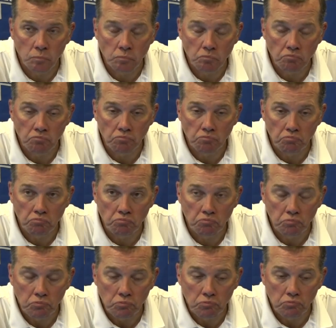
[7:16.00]
go through a
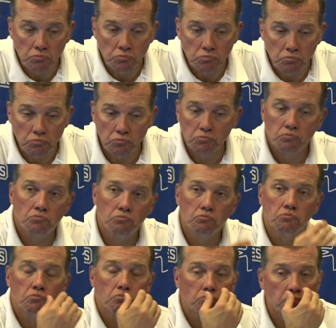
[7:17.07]
week now on the
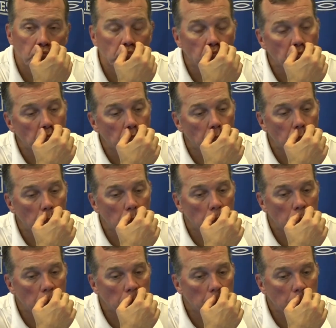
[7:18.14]
basis of a win,
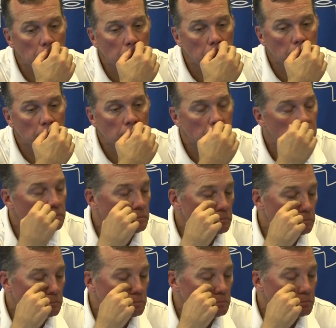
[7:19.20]

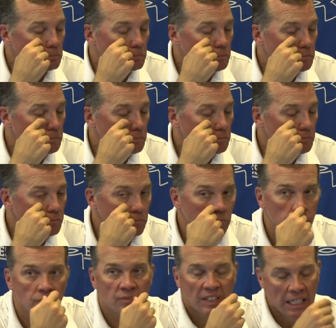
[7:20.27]
conference win. What does that mean for
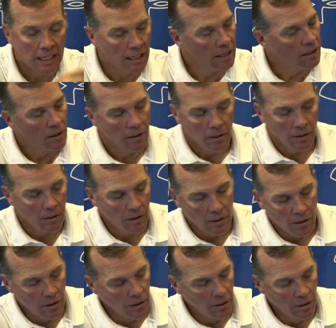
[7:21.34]
your preparation for Missouri
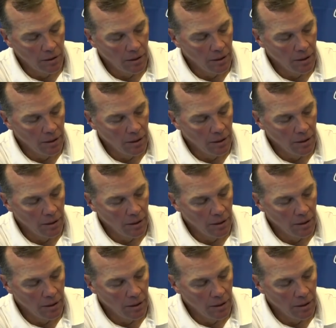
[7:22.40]
State?